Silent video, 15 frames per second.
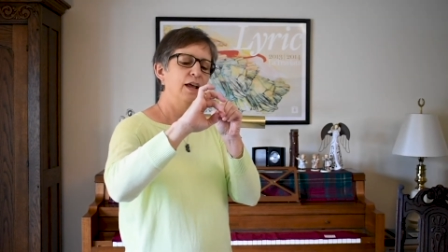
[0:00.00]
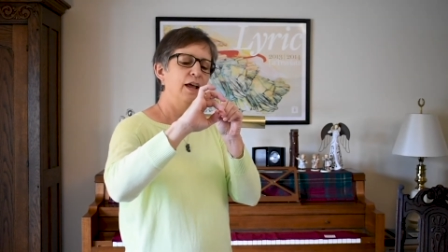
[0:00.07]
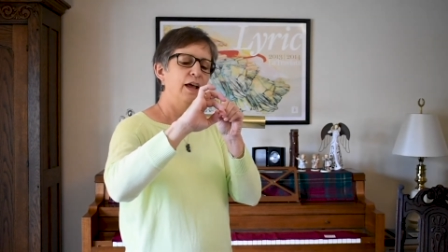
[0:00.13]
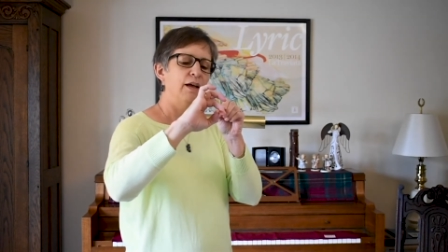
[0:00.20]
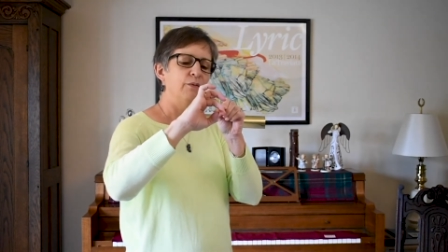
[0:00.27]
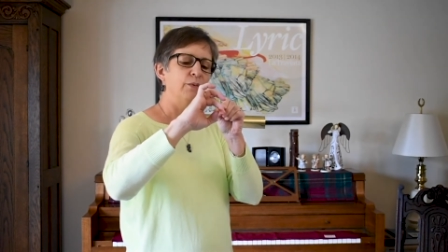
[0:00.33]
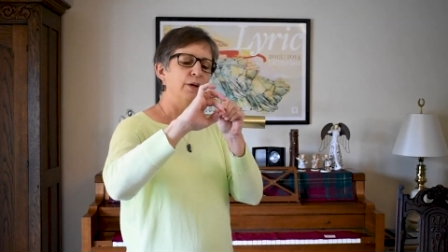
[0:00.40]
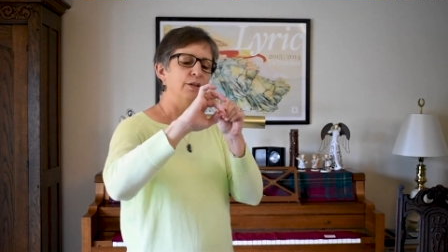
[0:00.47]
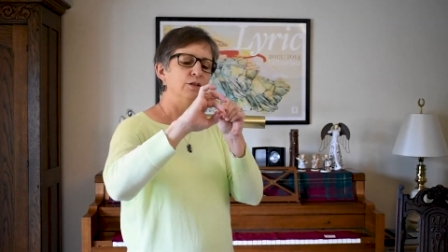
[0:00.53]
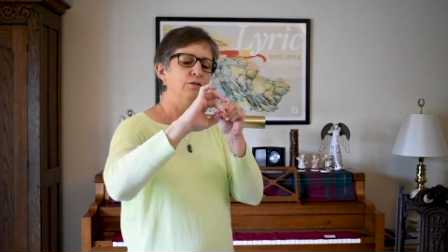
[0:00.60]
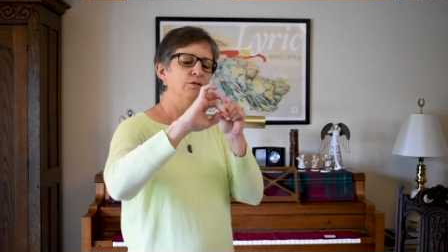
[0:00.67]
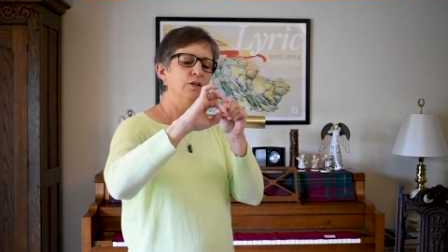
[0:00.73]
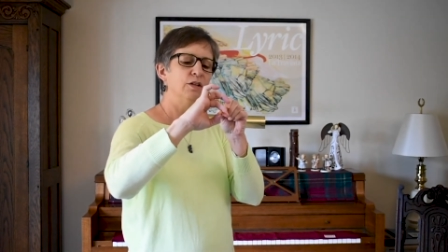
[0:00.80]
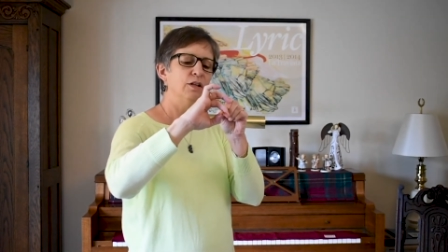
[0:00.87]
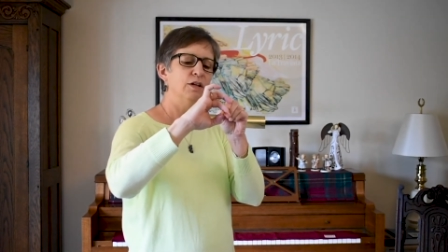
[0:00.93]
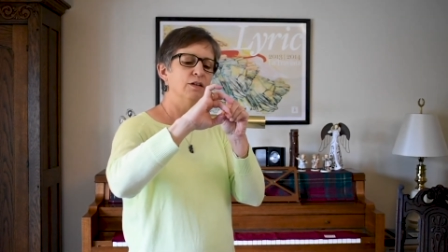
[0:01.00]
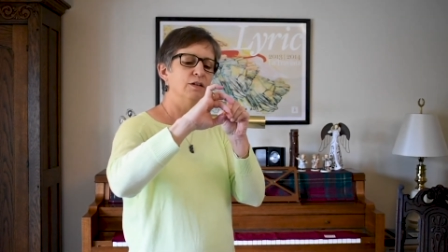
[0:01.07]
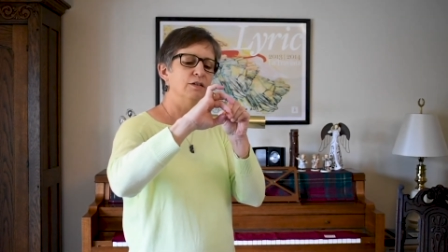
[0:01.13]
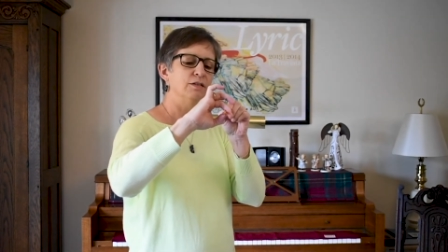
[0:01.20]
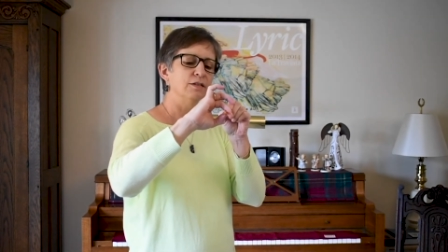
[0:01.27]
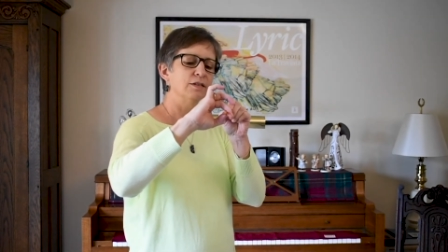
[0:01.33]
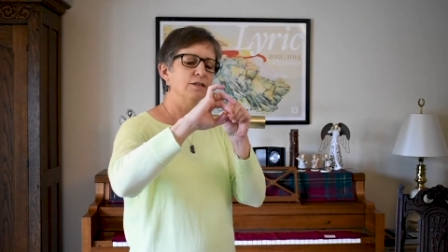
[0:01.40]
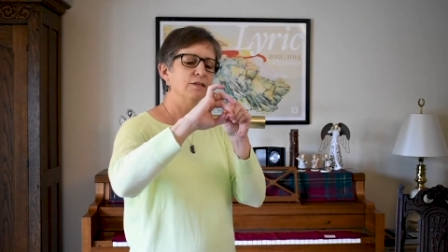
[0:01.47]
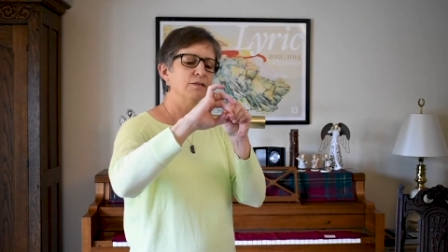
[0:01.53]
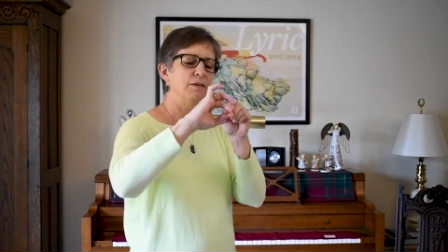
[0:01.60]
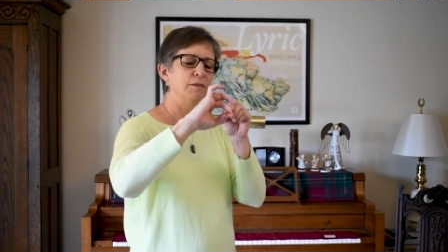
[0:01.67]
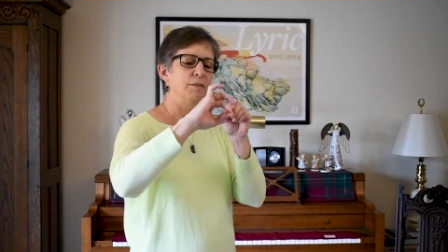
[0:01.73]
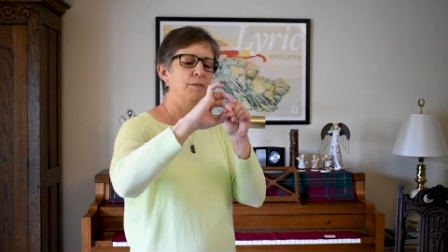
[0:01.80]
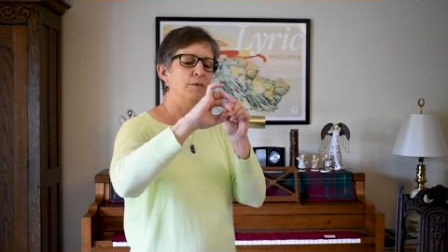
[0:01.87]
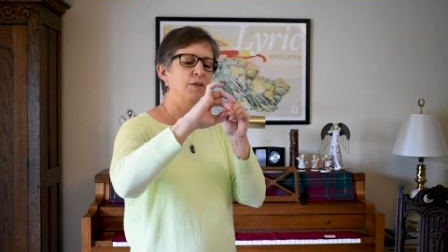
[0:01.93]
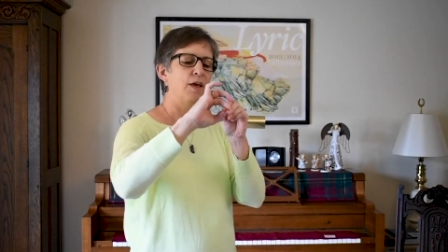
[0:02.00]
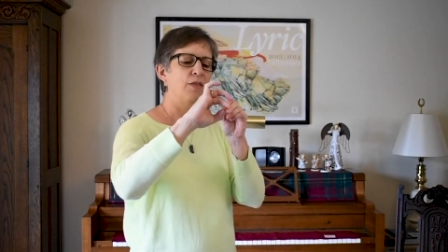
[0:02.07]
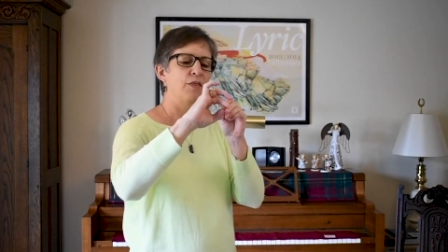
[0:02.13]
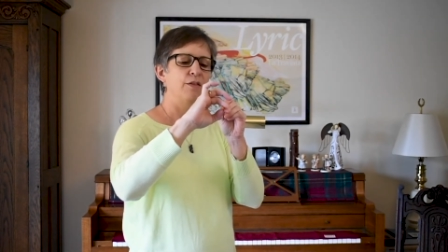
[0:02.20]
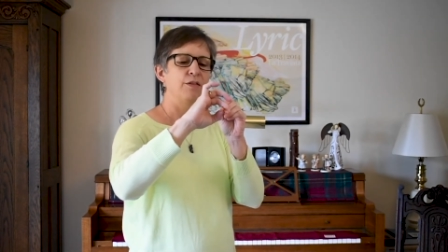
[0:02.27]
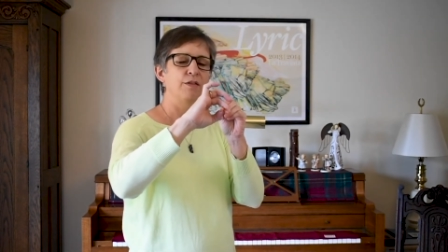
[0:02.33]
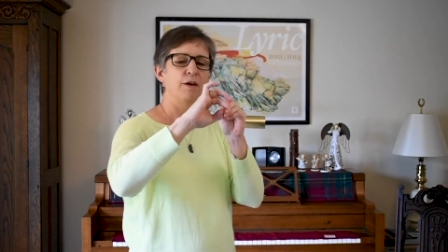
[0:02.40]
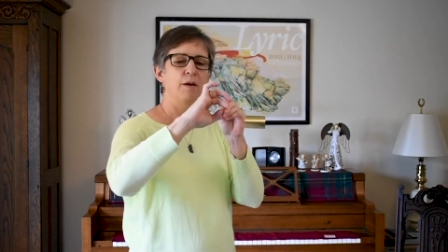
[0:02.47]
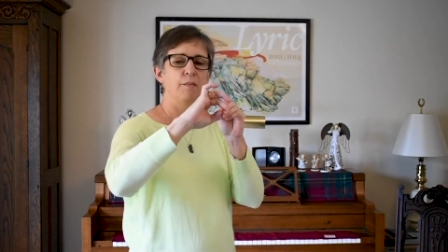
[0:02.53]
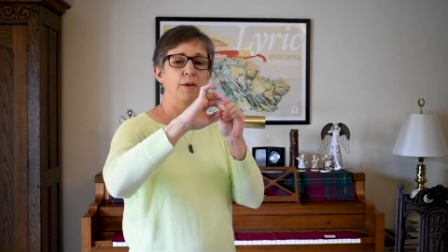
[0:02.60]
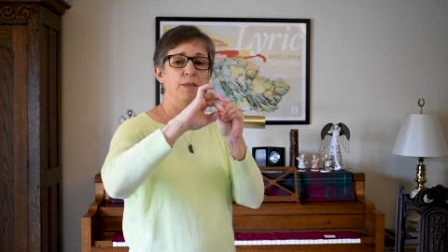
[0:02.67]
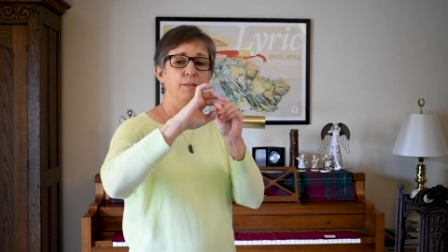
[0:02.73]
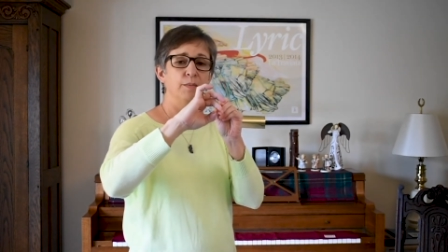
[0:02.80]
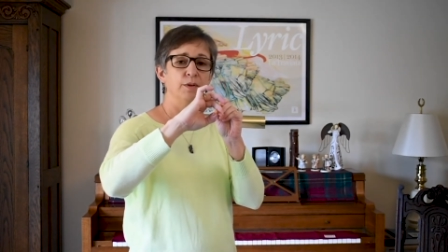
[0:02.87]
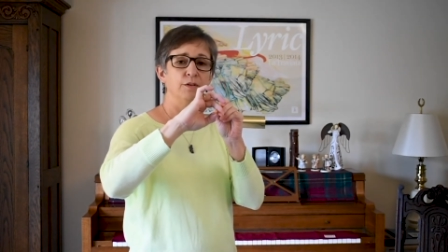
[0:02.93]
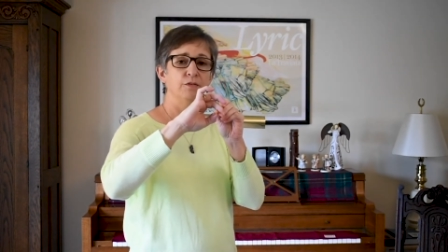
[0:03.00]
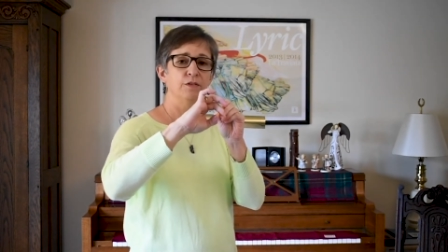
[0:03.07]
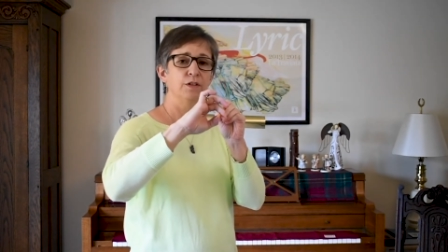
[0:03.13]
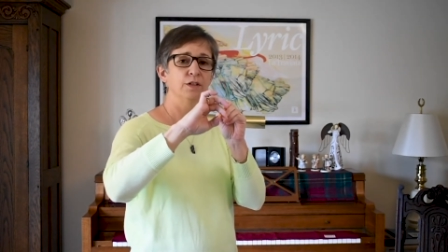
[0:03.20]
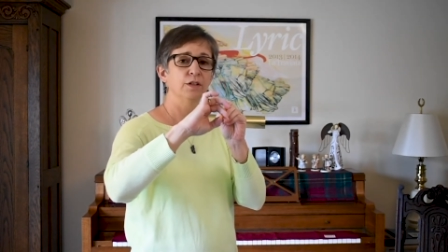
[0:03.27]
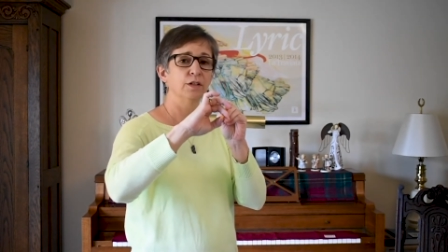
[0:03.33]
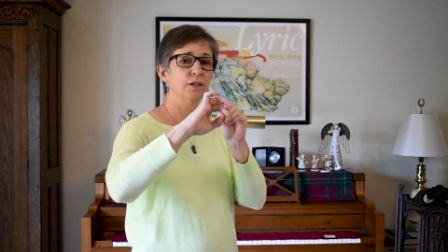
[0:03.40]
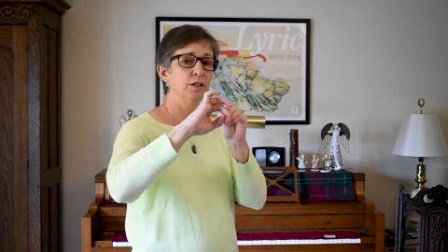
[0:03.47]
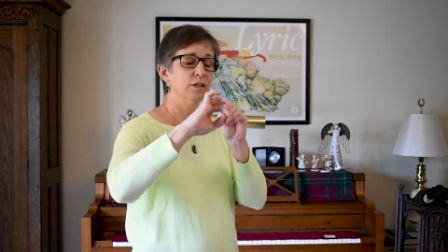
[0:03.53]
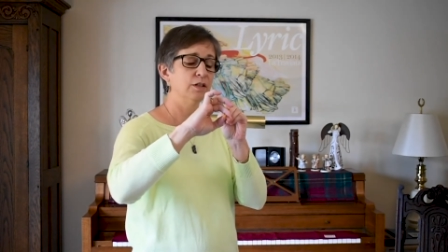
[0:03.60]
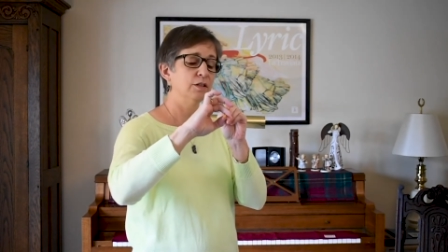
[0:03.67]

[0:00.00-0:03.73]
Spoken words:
And when you close, remember that the thumb and the middle finger